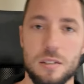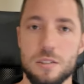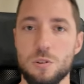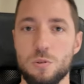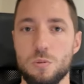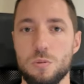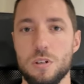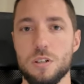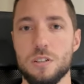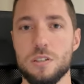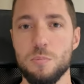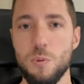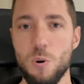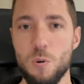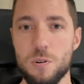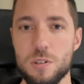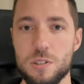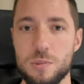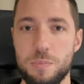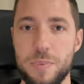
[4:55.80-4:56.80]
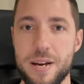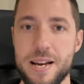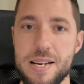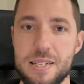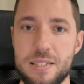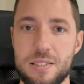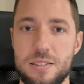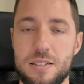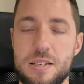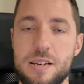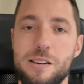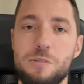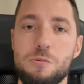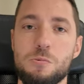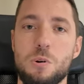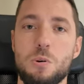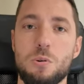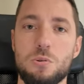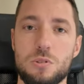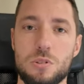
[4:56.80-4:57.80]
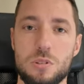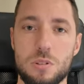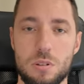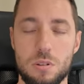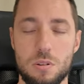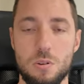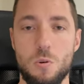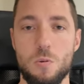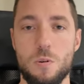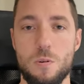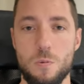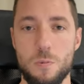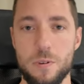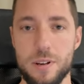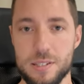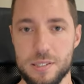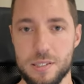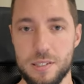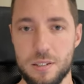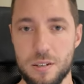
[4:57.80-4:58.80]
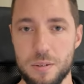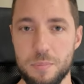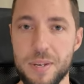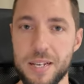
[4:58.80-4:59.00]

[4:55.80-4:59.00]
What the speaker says: So smaller space equals lower risk,